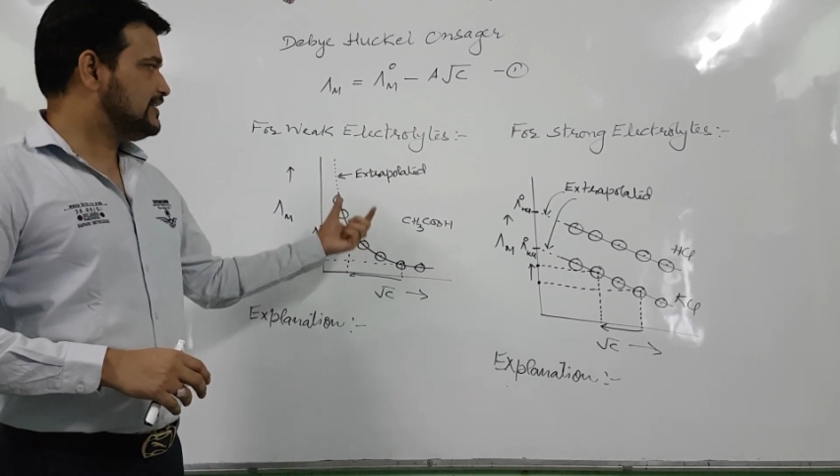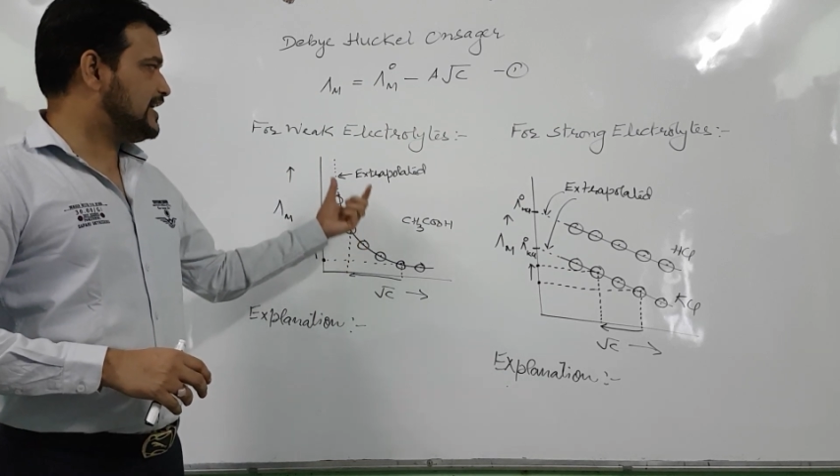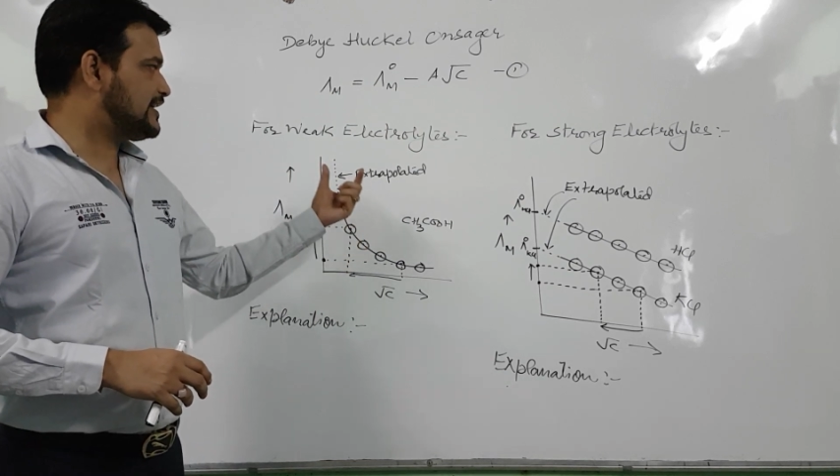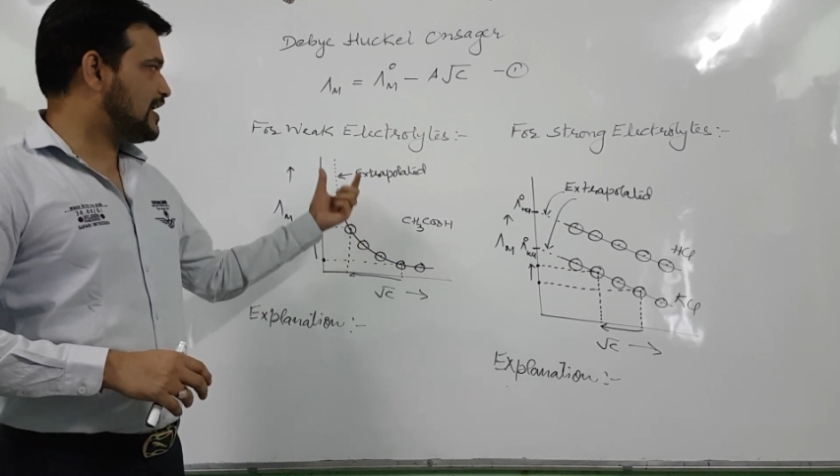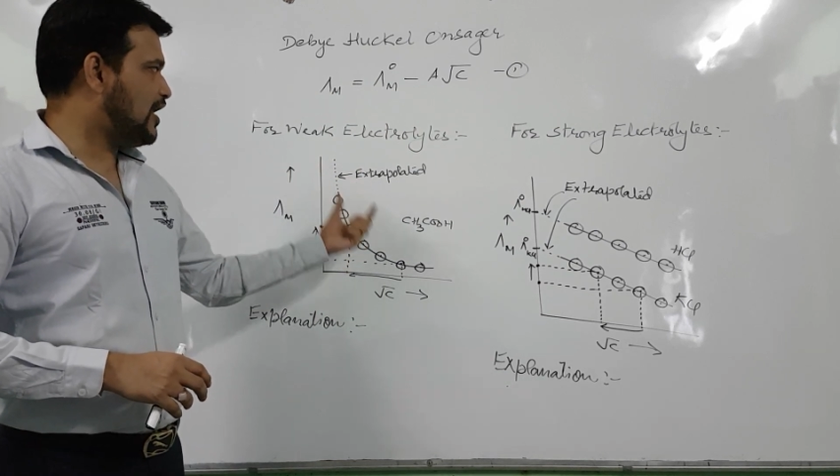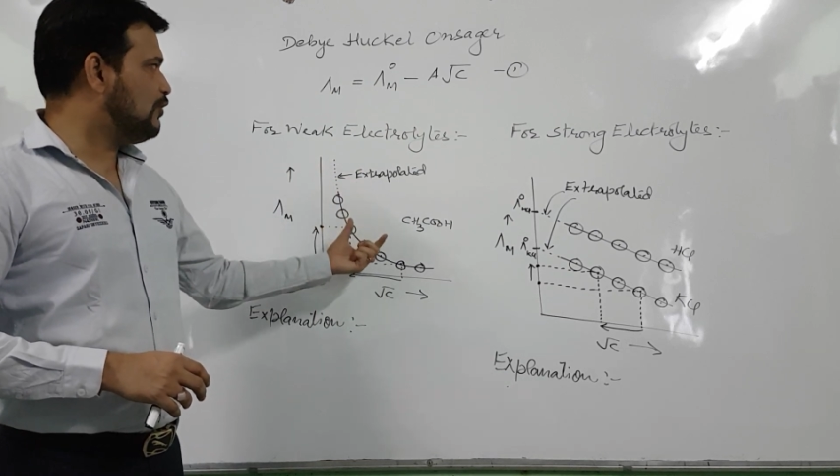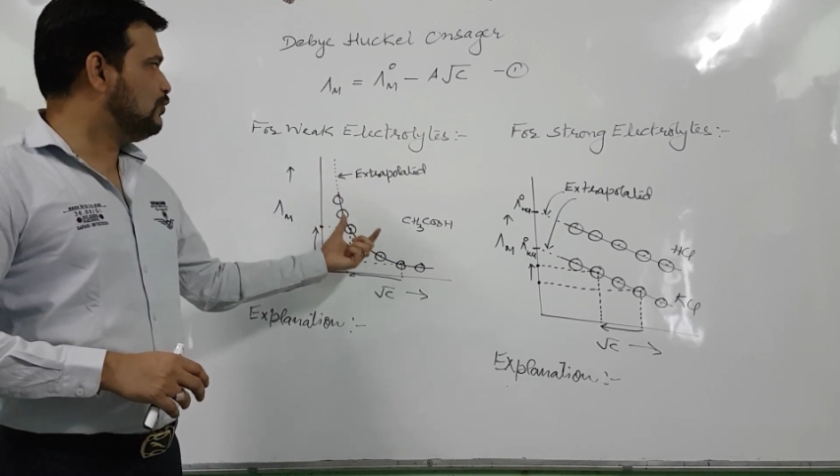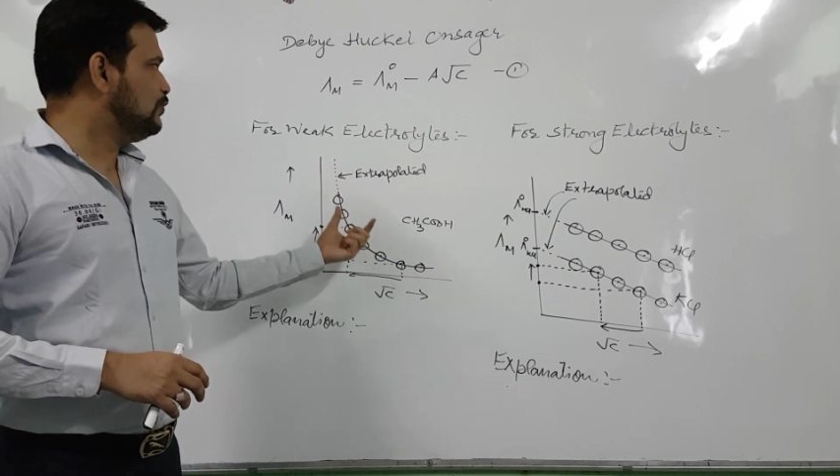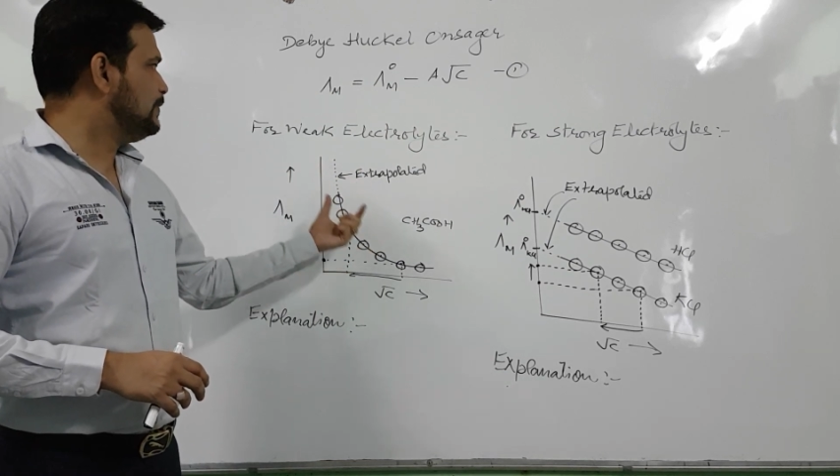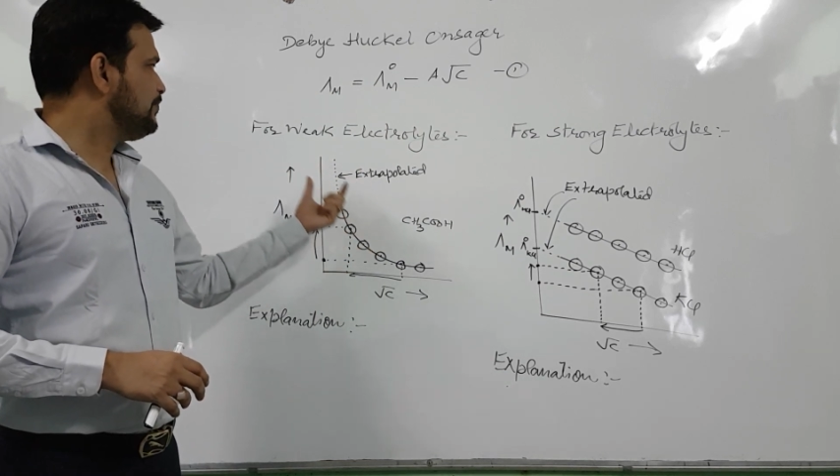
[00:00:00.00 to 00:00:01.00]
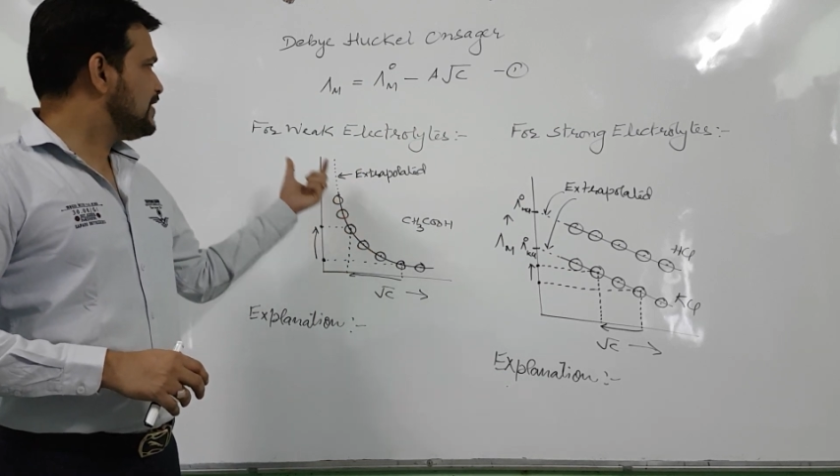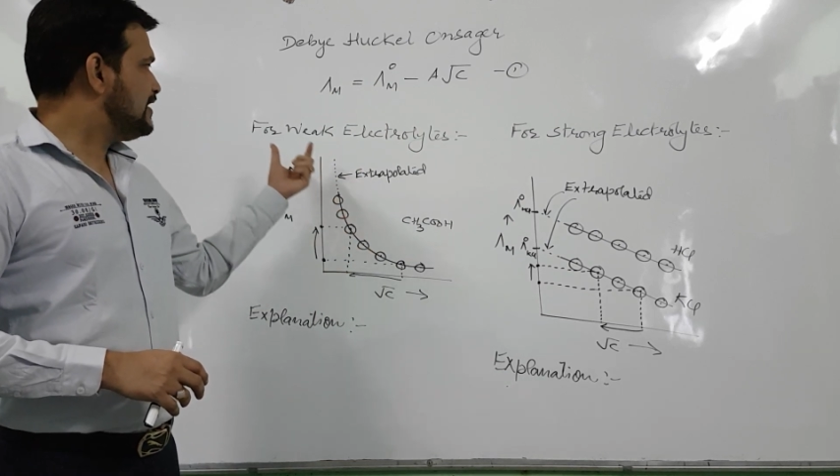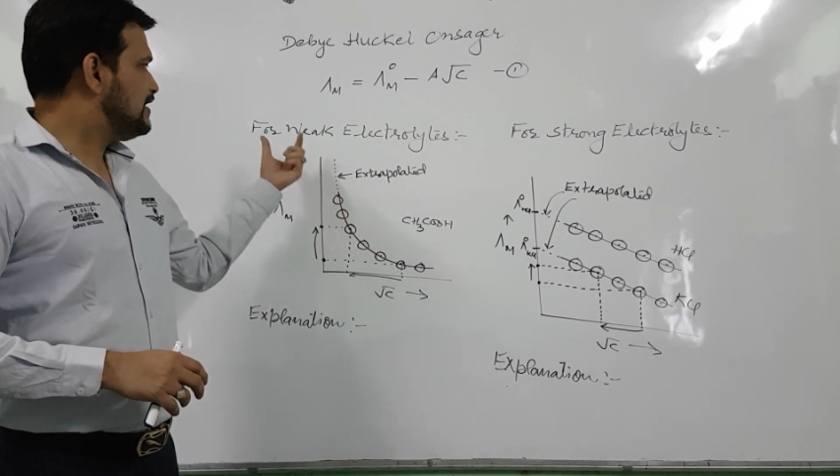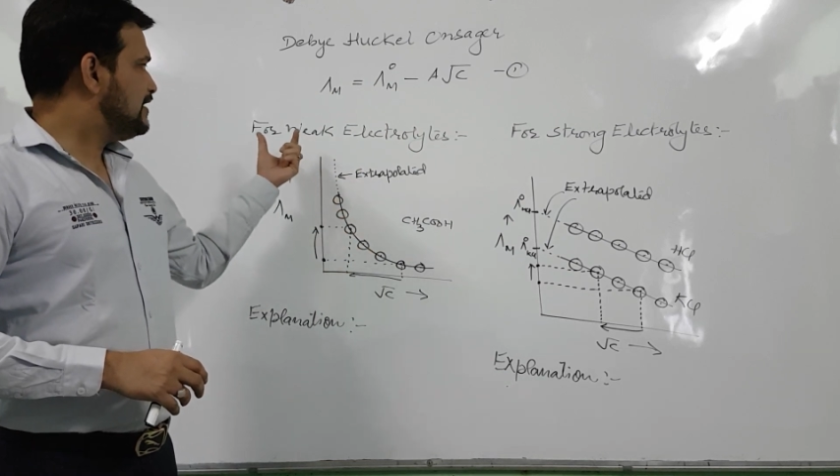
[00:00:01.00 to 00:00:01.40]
that how